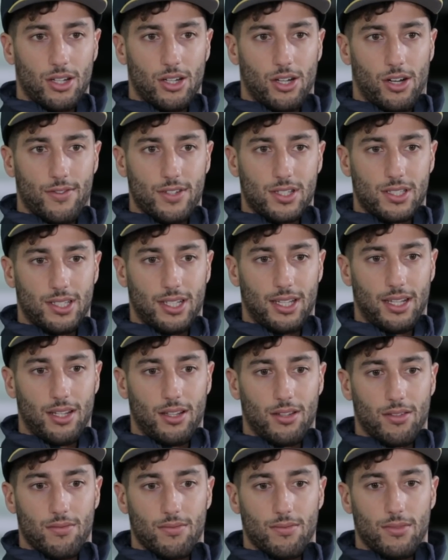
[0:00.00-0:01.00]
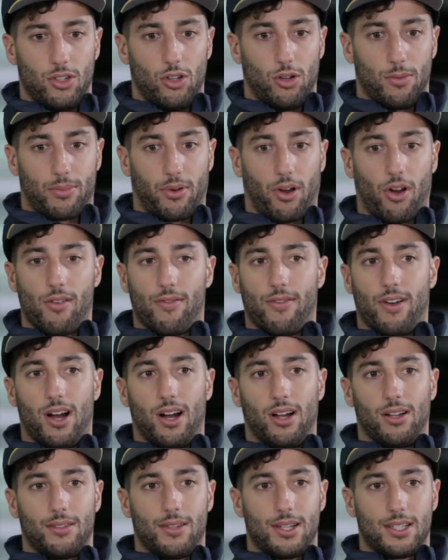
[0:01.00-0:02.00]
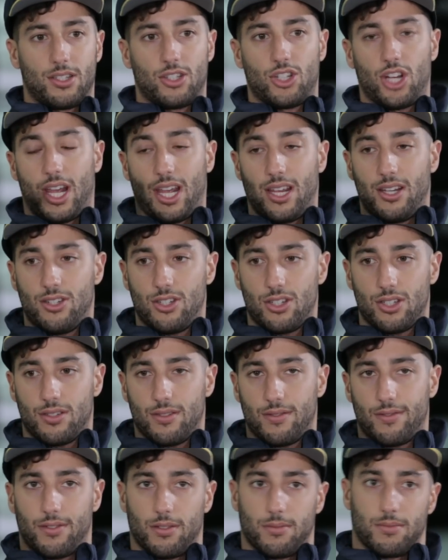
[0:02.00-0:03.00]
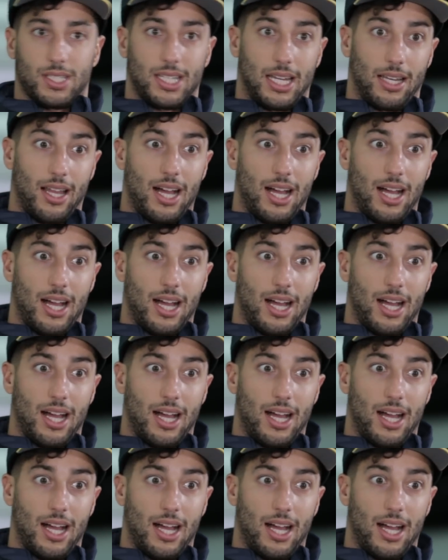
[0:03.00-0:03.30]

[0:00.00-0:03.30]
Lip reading: obviously, your profile has changed from say